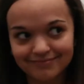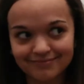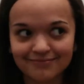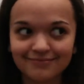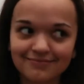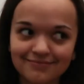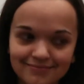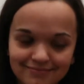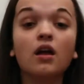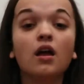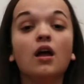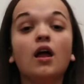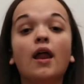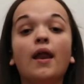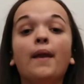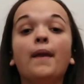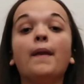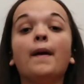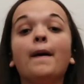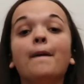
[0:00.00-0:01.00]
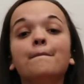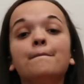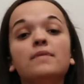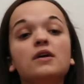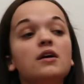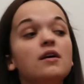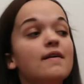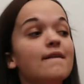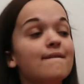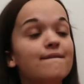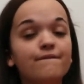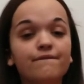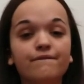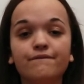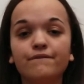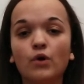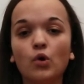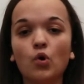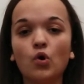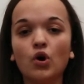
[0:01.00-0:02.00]
Hmm. Number
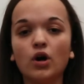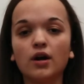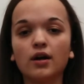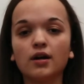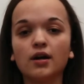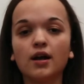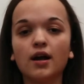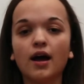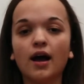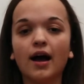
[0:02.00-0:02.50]
four.